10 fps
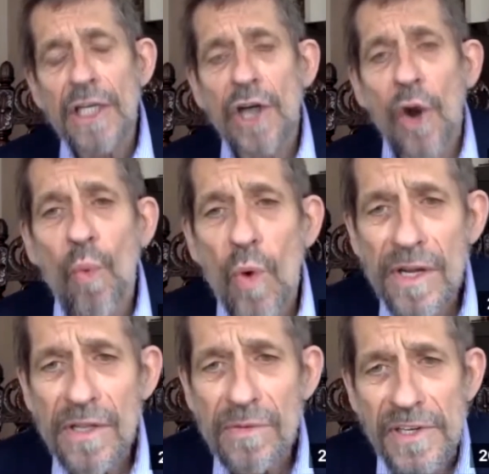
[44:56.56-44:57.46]
One
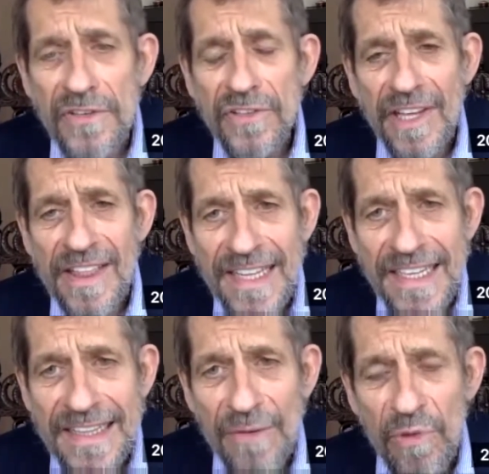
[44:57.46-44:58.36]
of the reasons I
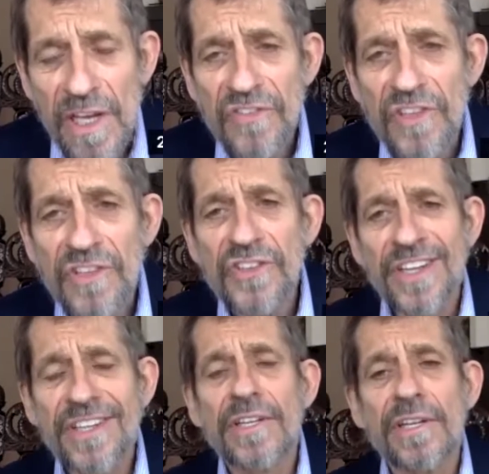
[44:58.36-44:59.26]
think that we have
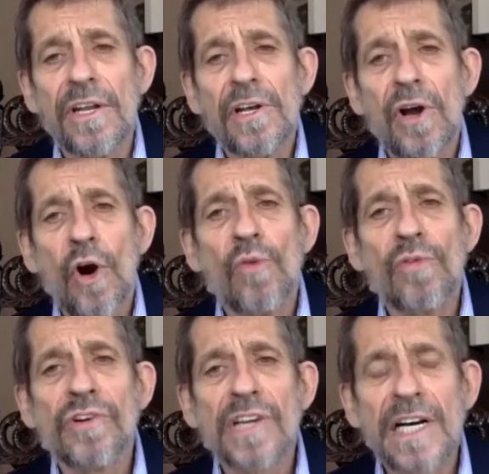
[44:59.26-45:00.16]
succeeded
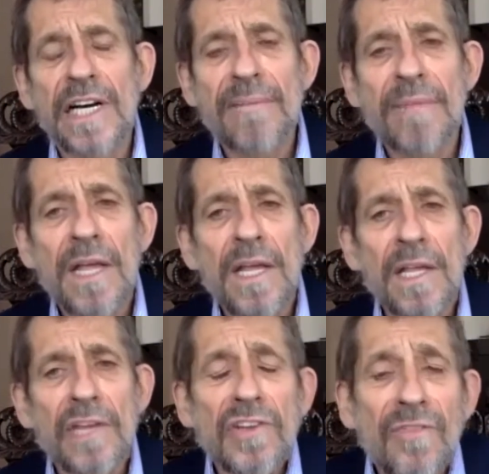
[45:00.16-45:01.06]
over time
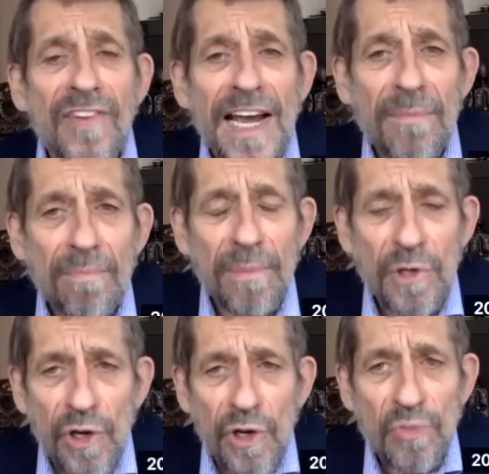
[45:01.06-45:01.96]
is, in fact,
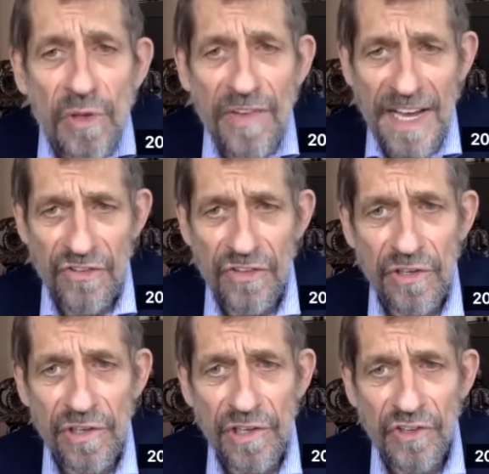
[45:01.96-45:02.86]
because we've had serious